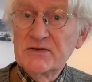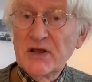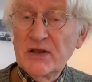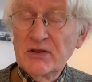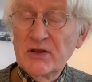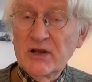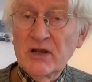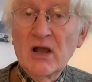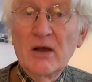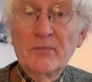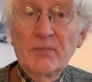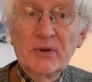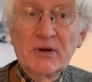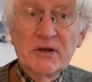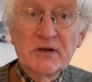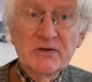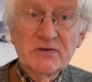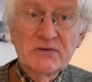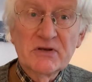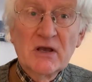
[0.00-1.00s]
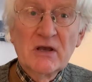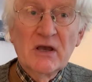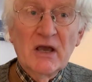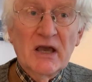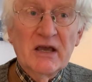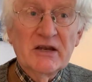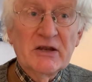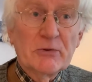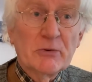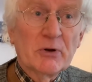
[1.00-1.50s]
and the companies,
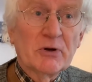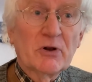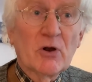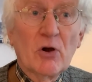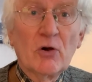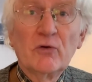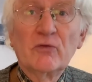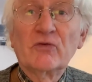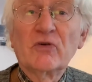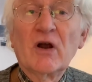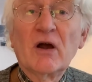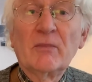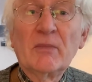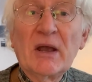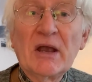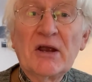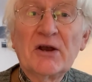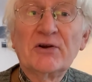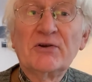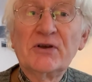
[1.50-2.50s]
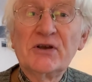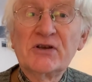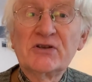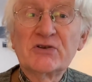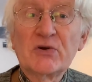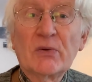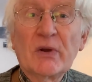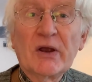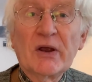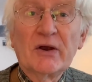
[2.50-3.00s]
and he would go from area
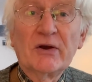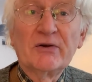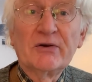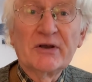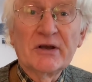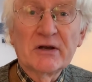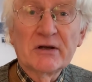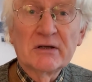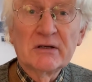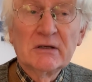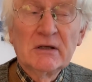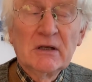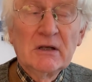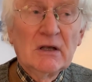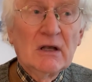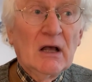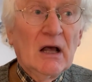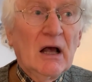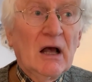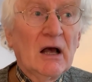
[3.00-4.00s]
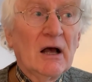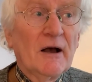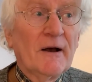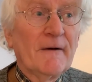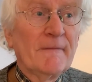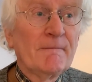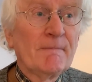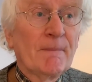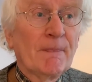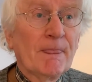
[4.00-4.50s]
to area.
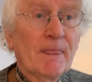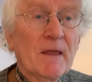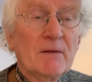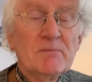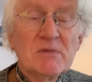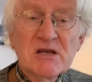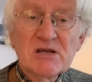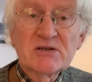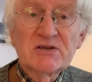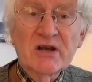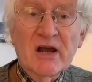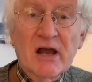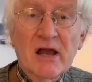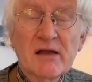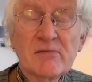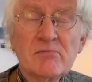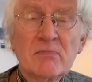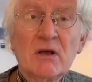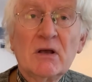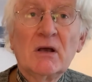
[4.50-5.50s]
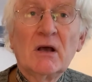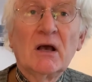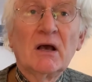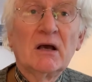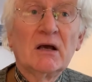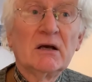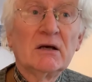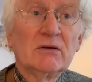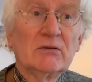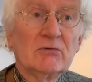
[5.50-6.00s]
Meantime,
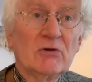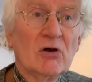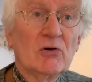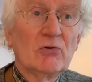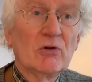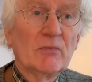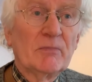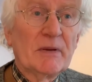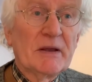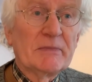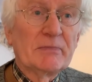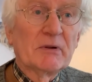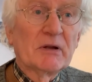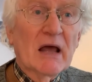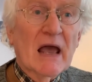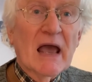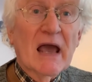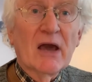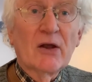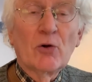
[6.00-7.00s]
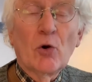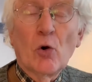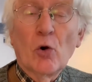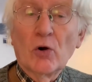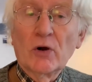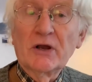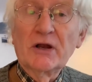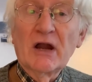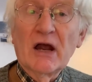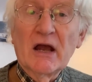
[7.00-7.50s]
local people had
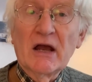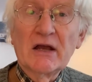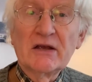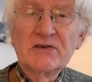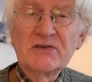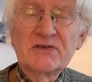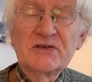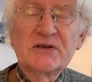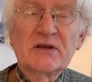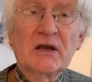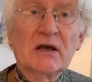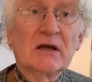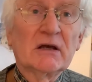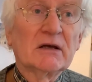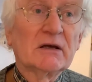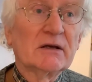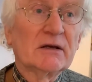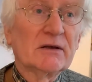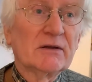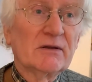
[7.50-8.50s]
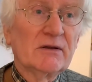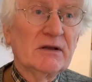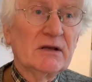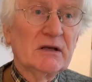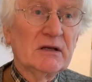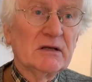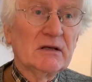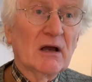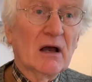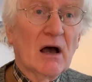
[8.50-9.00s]
organized
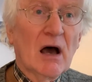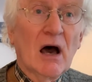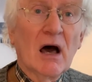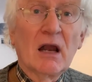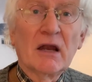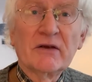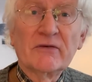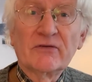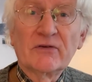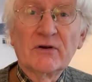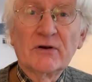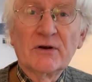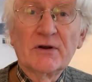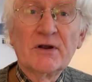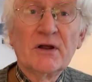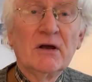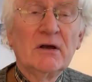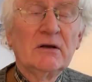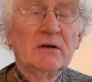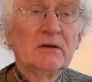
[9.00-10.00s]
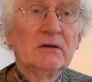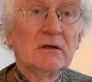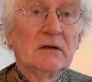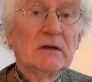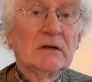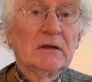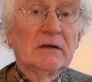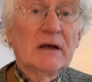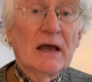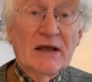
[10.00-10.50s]
the Hollyford
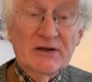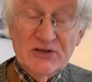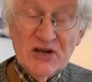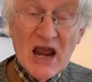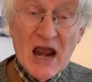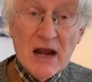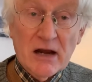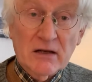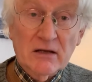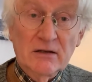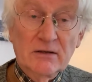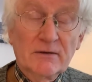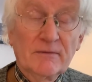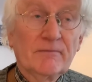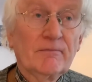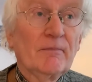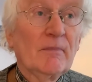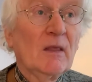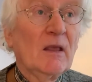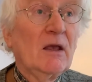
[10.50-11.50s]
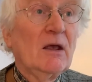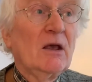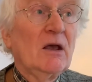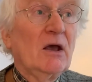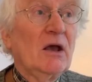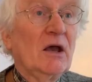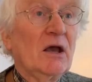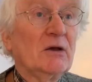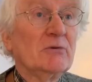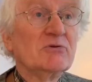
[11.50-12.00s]
attack.
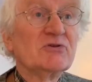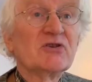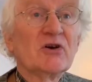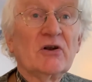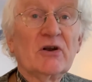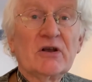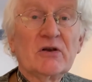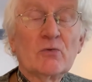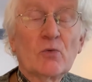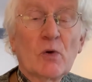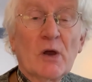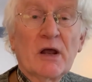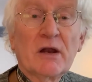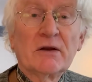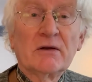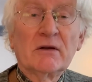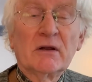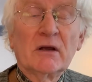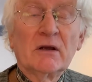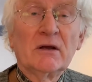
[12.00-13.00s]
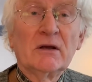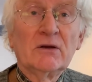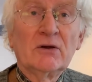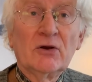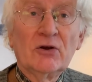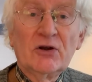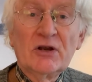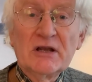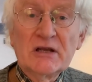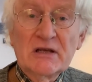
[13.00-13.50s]
It was only when
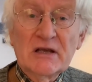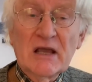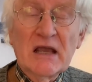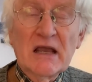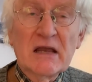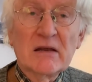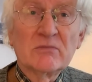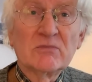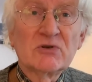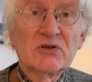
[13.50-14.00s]
Ernie came